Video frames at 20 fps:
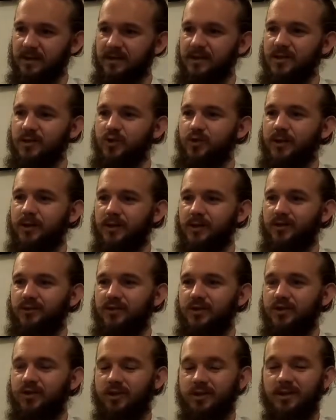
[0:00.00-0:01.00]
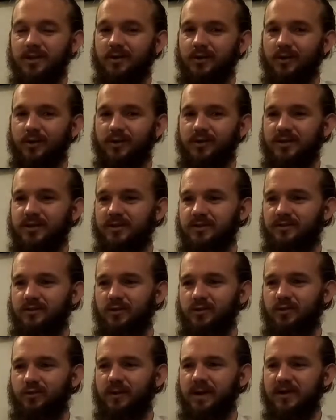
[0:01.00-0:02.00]
in the New England region in the northeast of
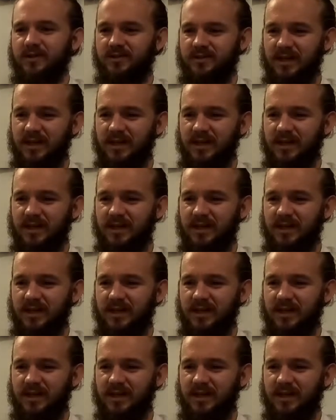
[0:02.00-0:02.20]
the U S.